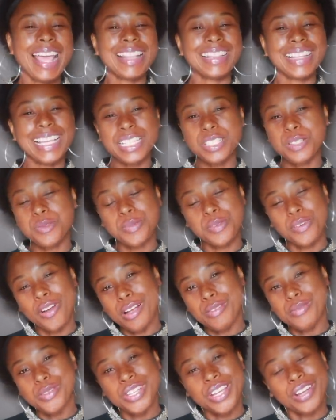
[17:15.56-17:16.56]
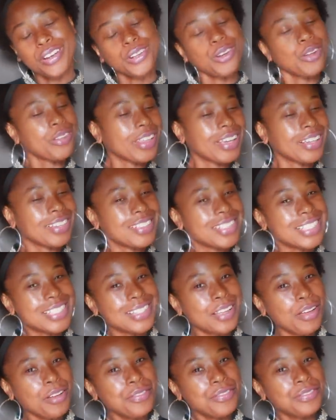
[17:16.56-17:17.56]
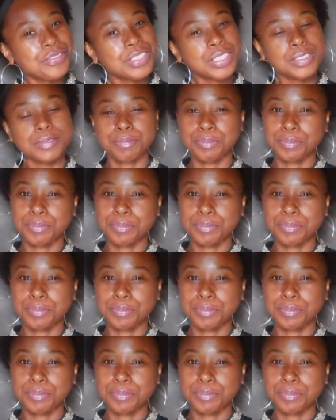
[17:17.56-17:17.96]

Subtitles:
Like, subscribe, share, and all that good stuff.